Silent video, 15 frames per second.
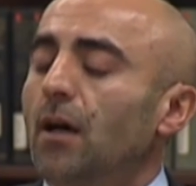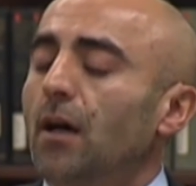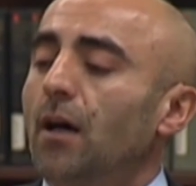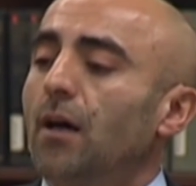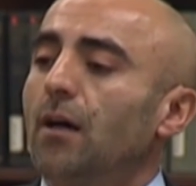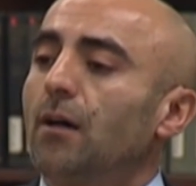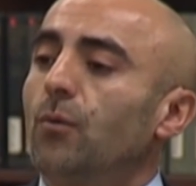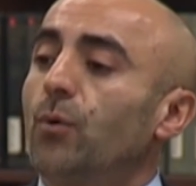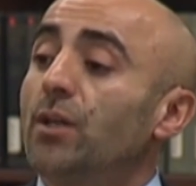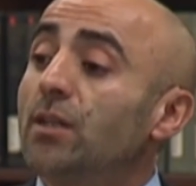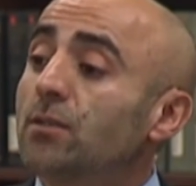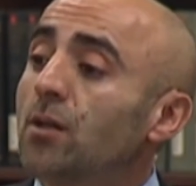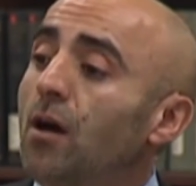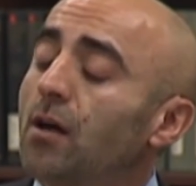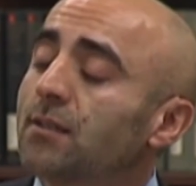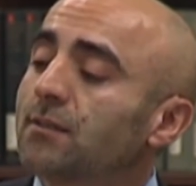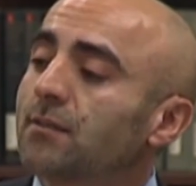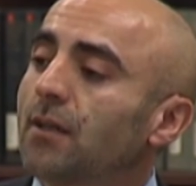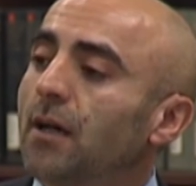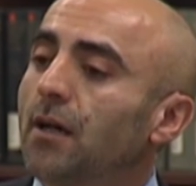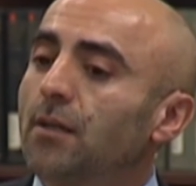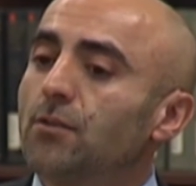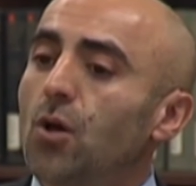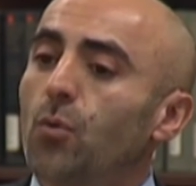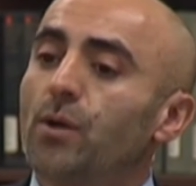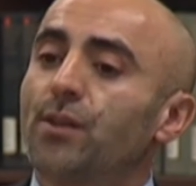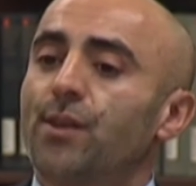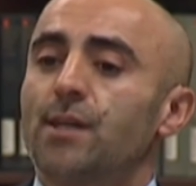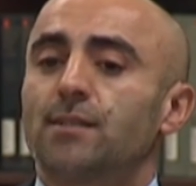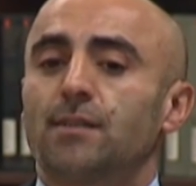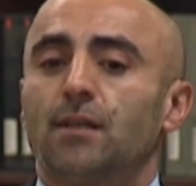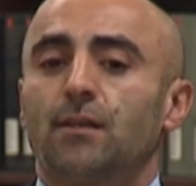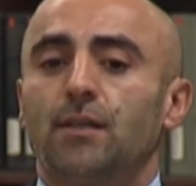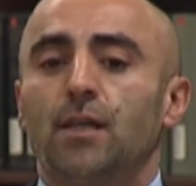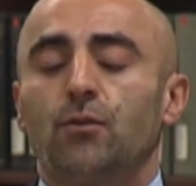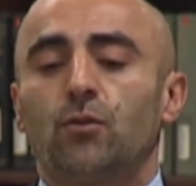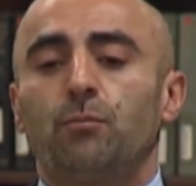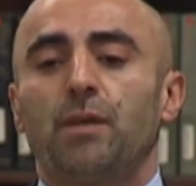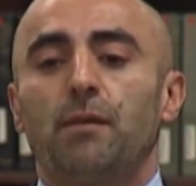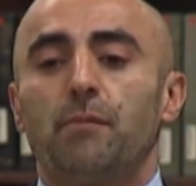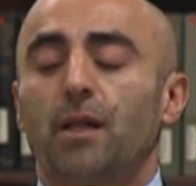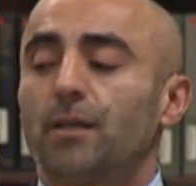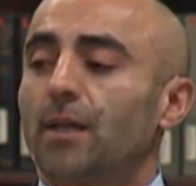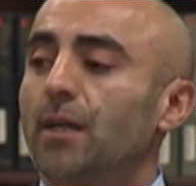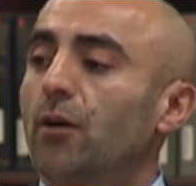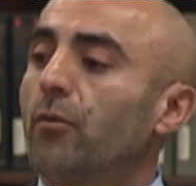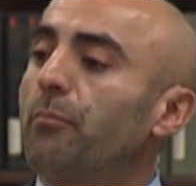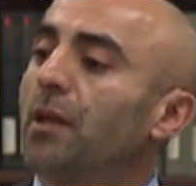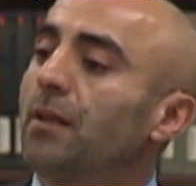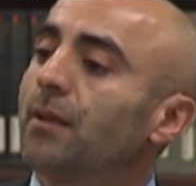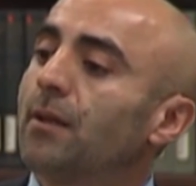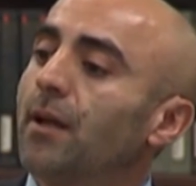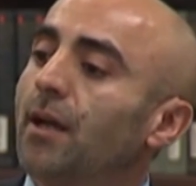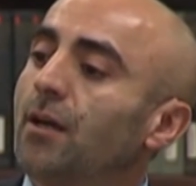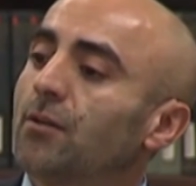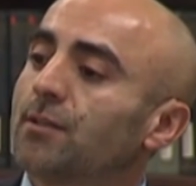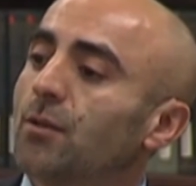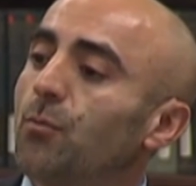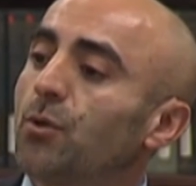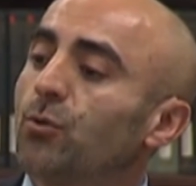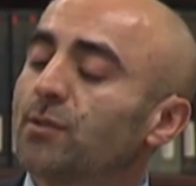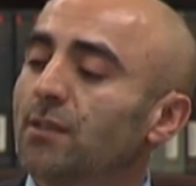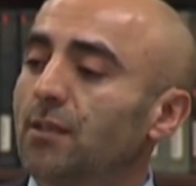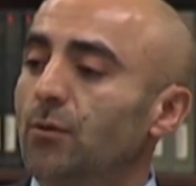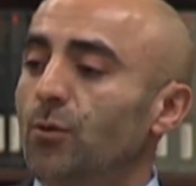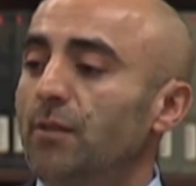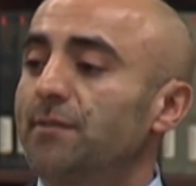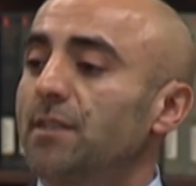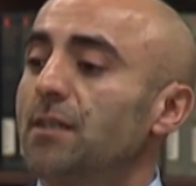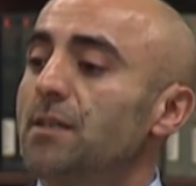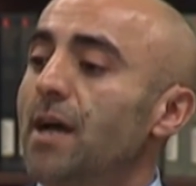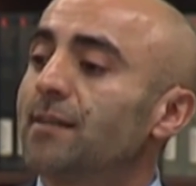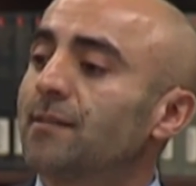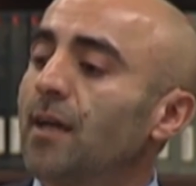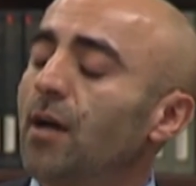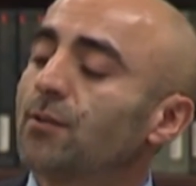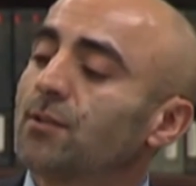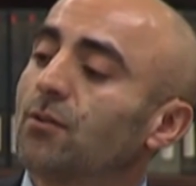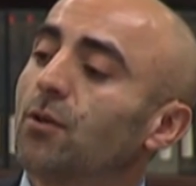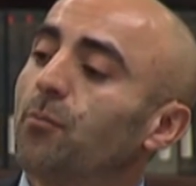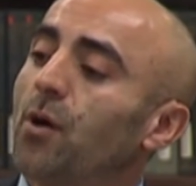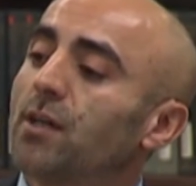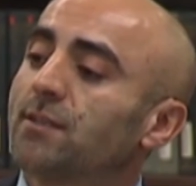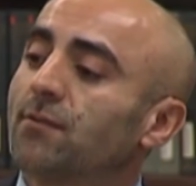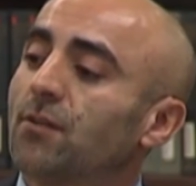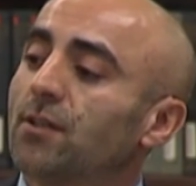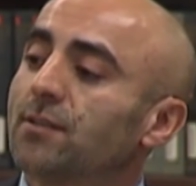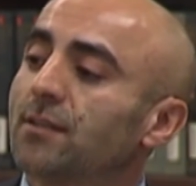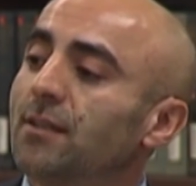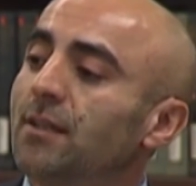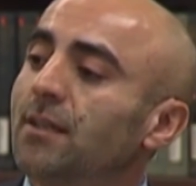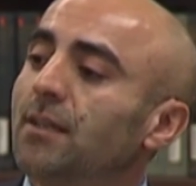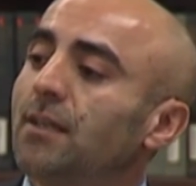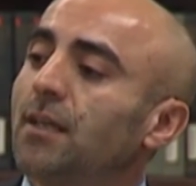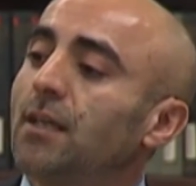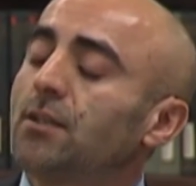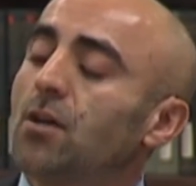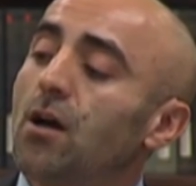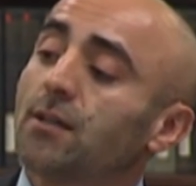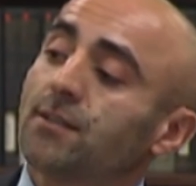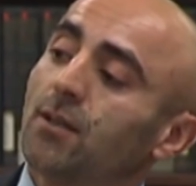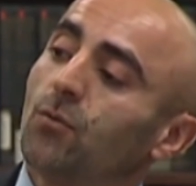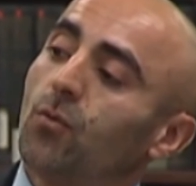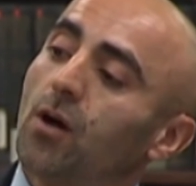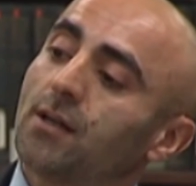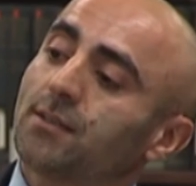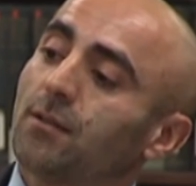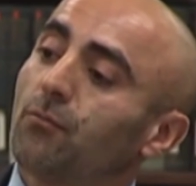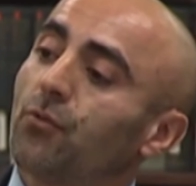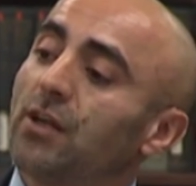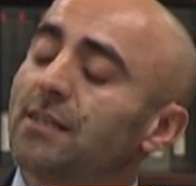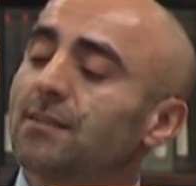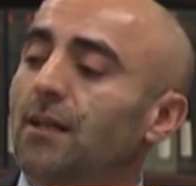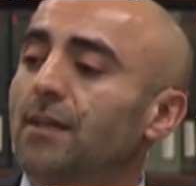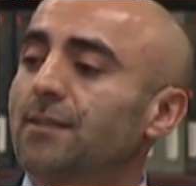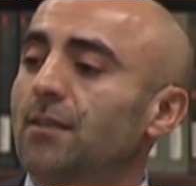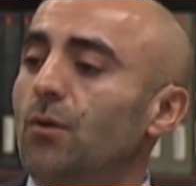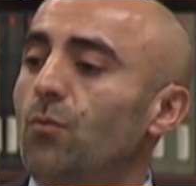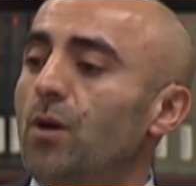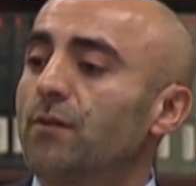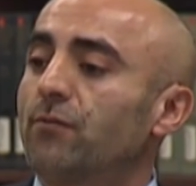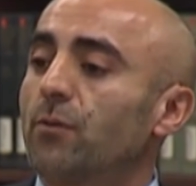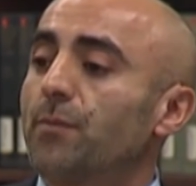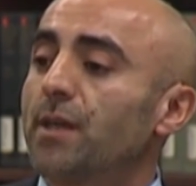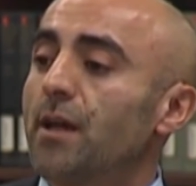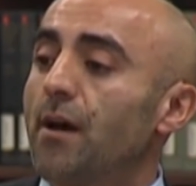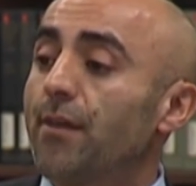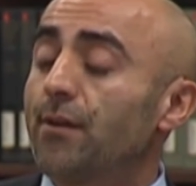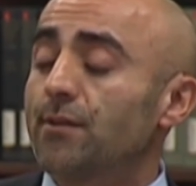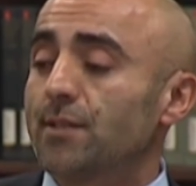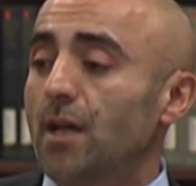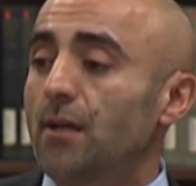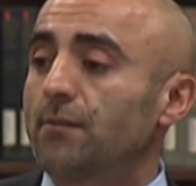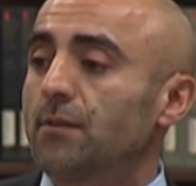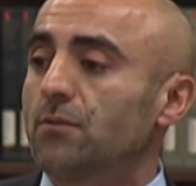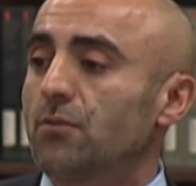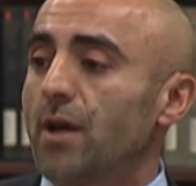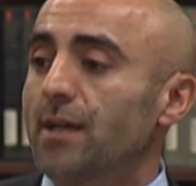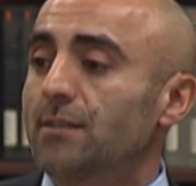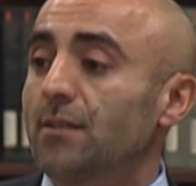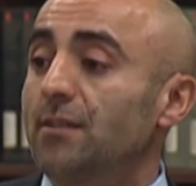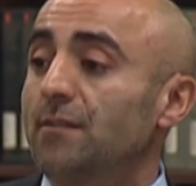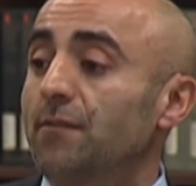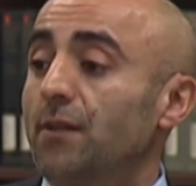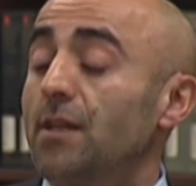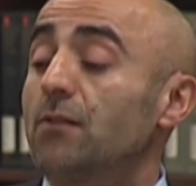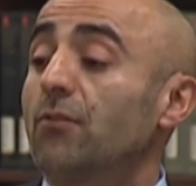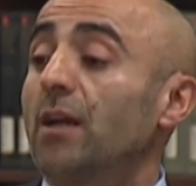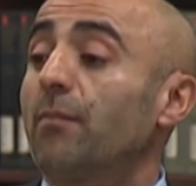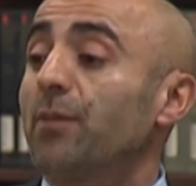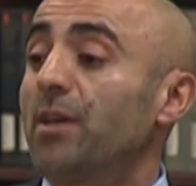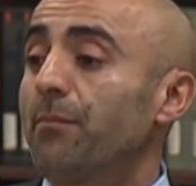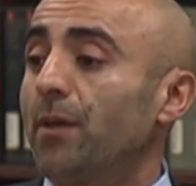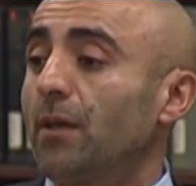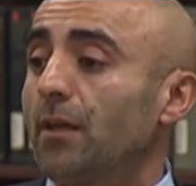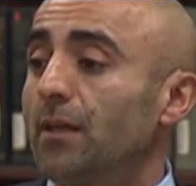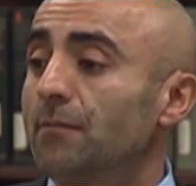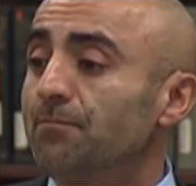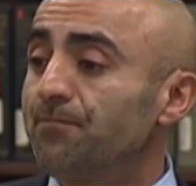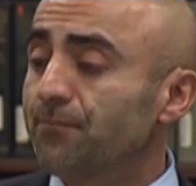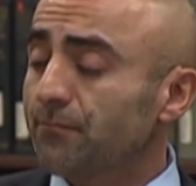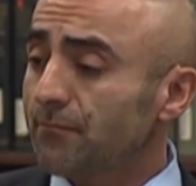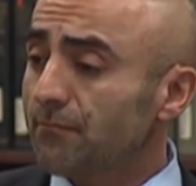Uh, when he talks, uh, no one thinks that he could be a millionaire or billionaire or someone who's, who lives in a nice house on the Bosphorus. He talks and walks and breathes like someone from the other side of the tracks, and it's incredibly appealing.